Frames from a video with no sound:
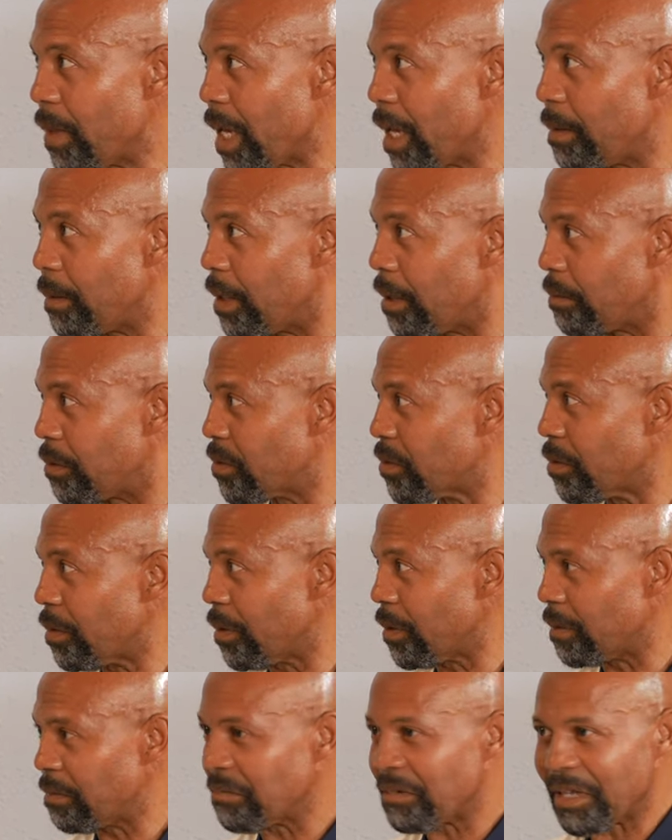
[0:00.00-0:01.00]
I mean,
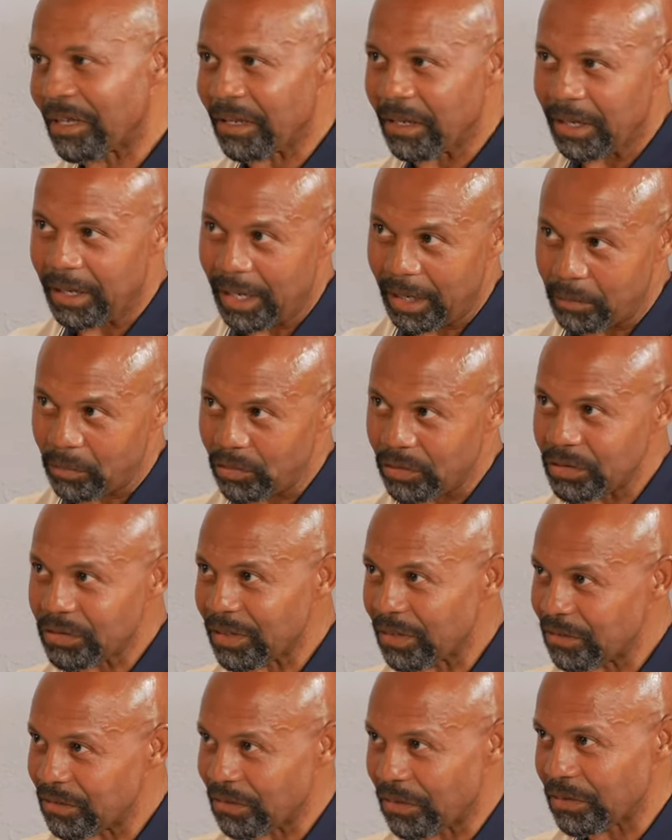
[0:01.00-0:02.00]
so, and, I
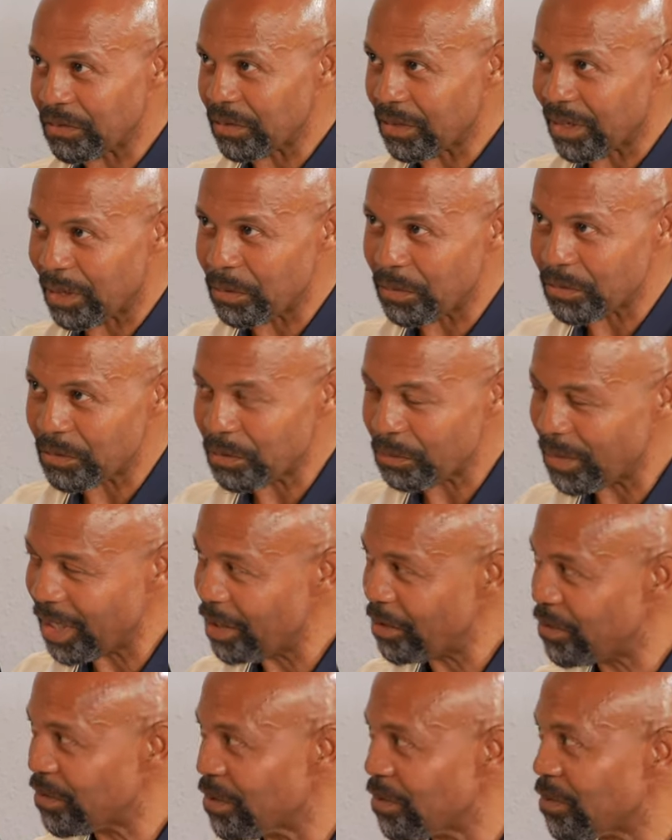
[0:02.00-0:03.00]
appreciate as far as the compliment you
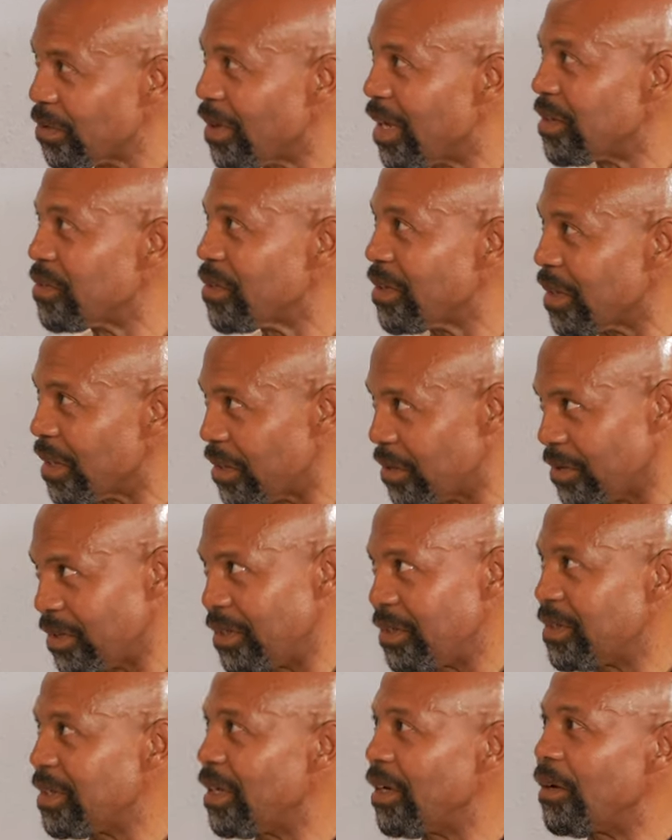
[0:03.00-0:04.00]
made. You said, I see a lot of
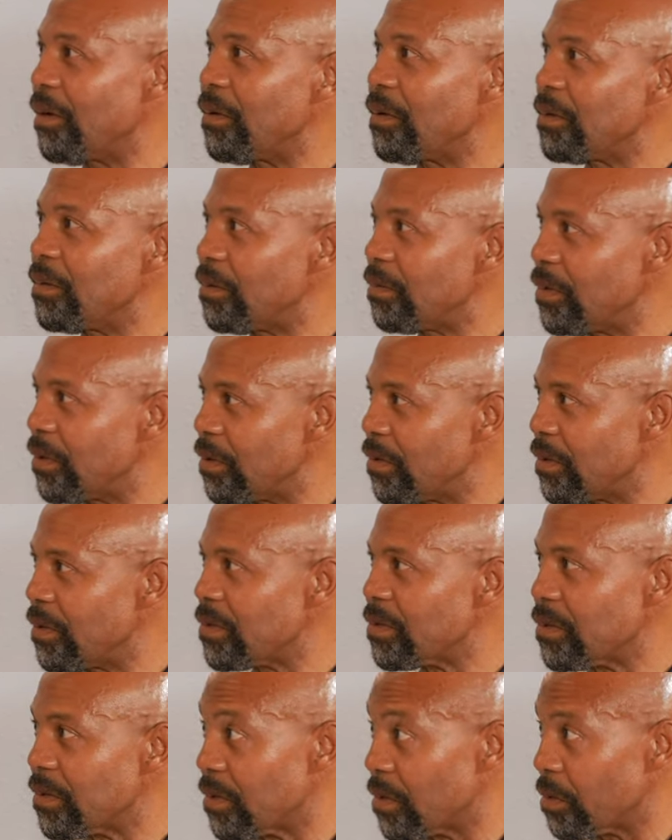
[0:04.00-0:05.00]
detail, and
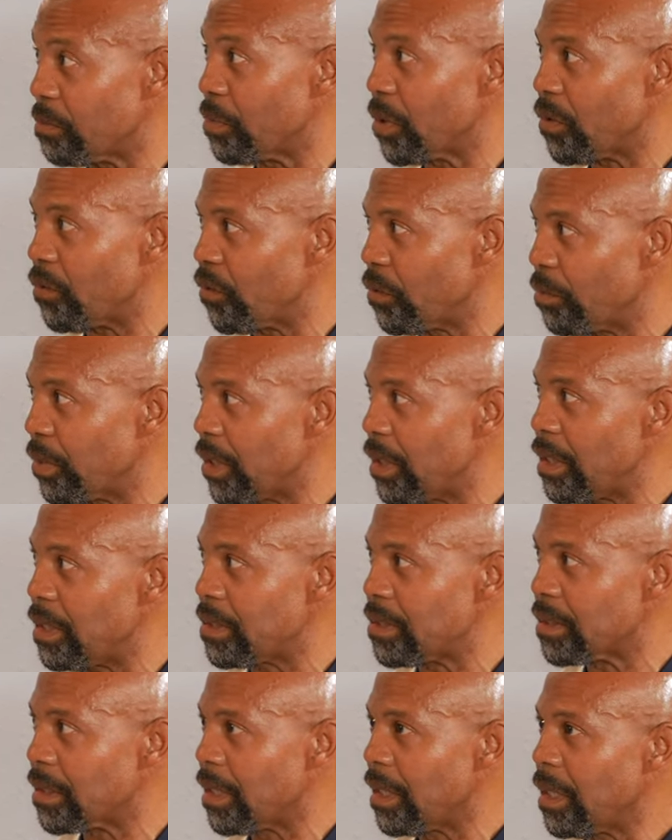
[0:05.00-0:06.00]
this is a beautiful
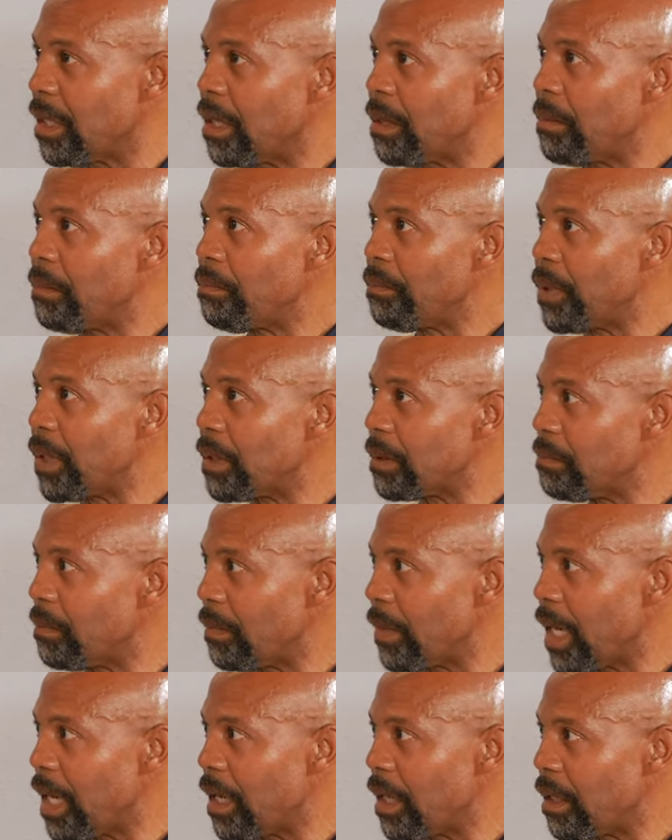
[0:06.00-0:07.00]
piece. But
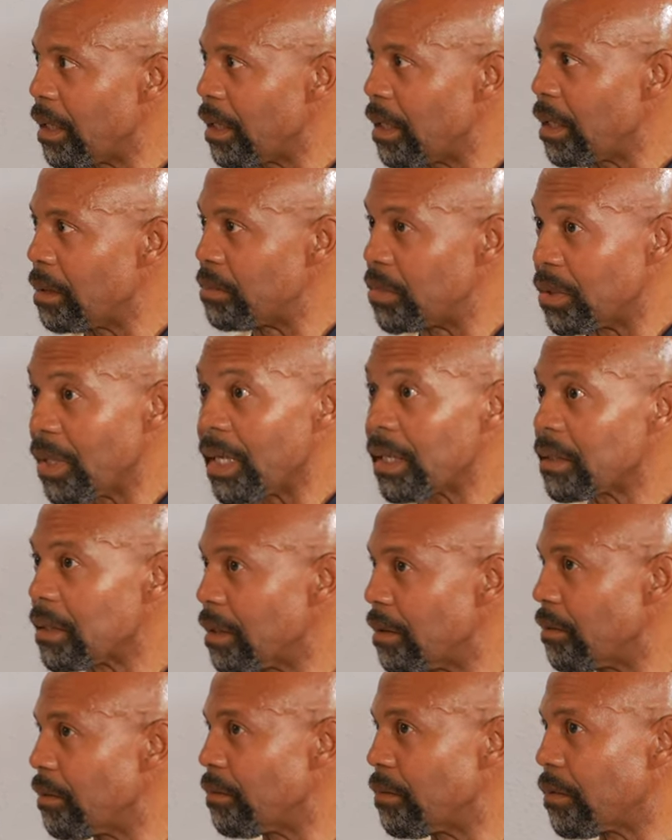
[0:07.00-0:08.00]
my
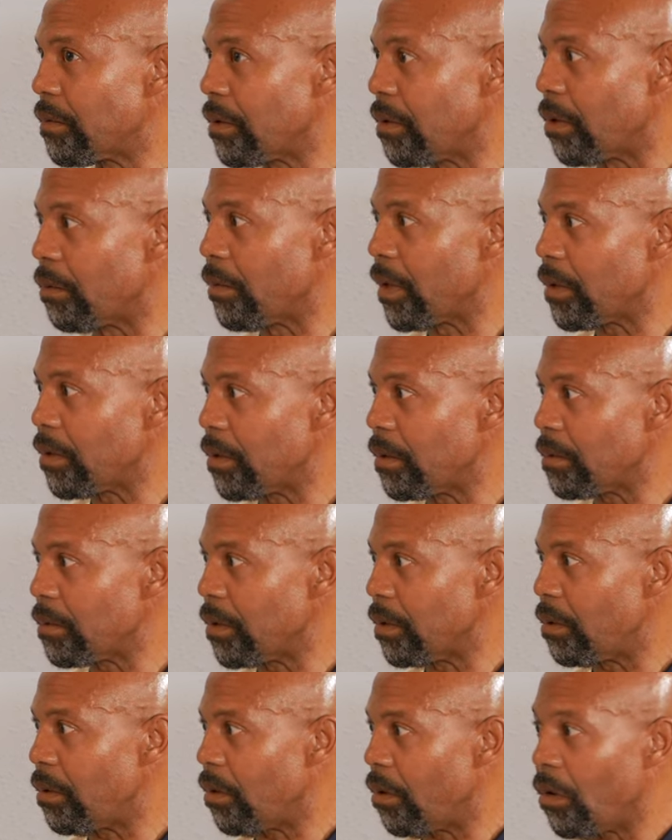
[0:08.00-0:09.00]
objective, or rather
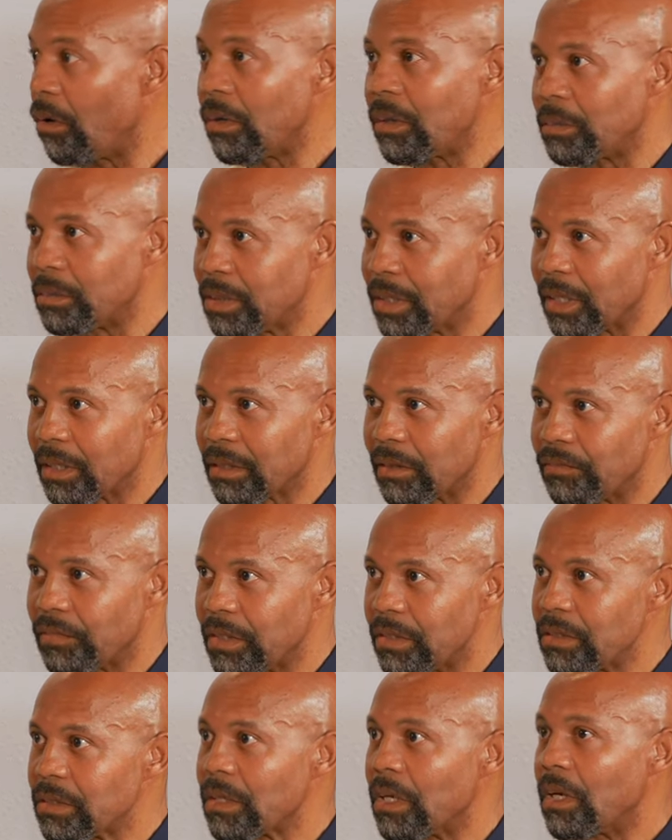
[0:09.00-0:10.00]
the whole objective,
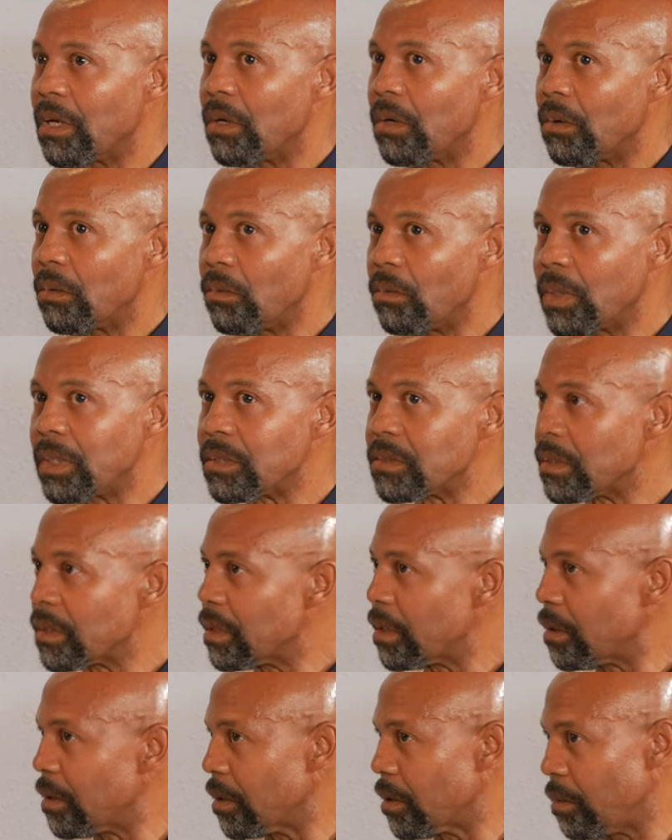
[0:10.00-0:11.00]
is what is it
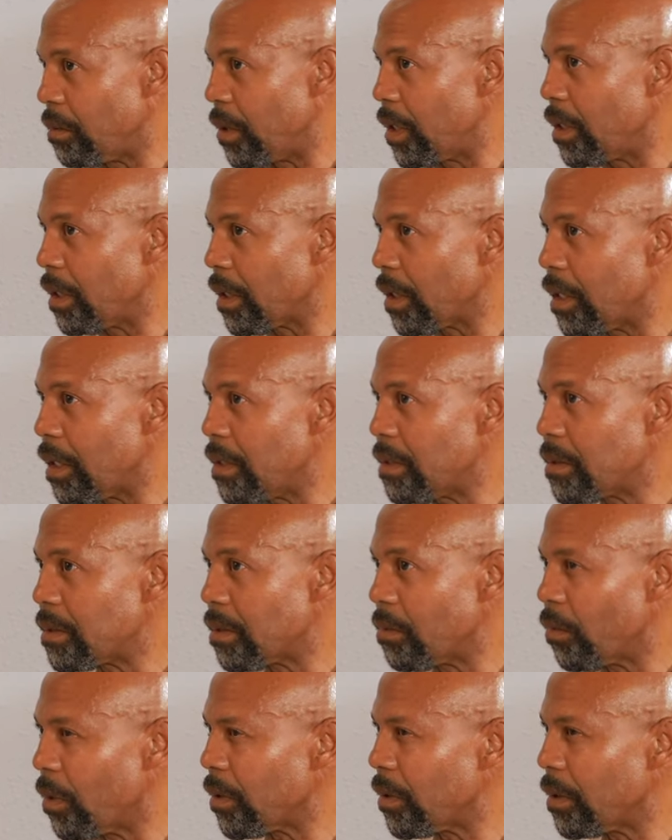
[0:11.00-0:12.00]
that
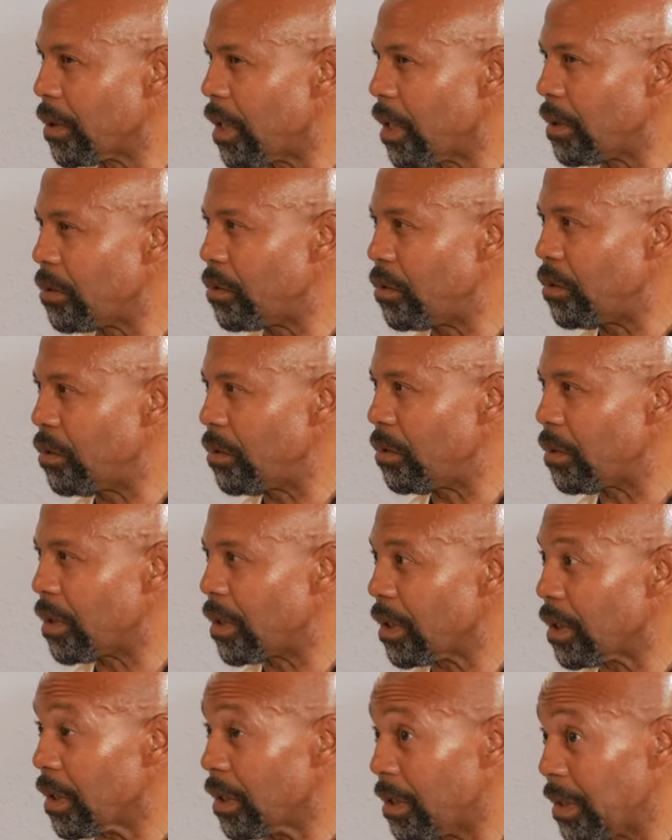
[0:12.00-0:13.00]
communicates, whether or not you
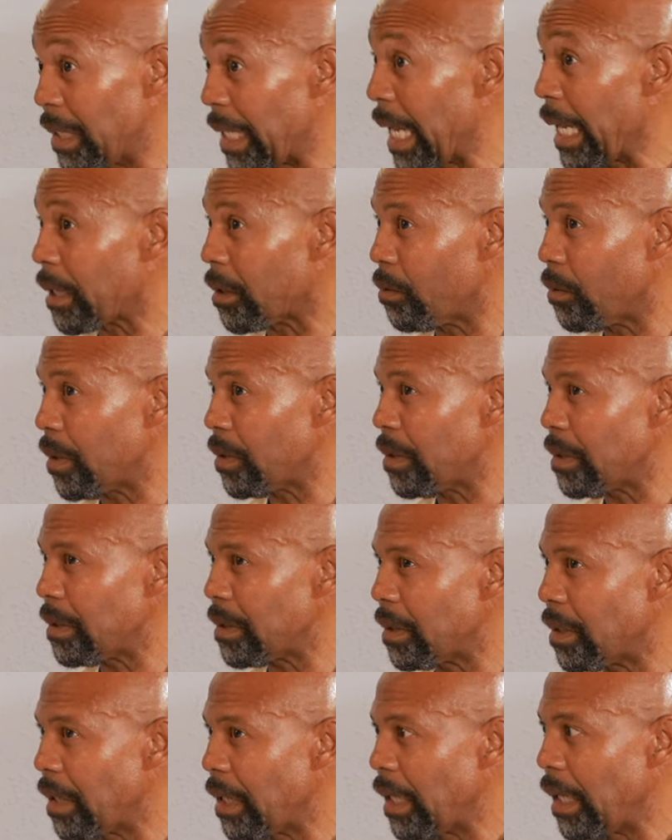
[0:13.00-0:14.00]
connect with it,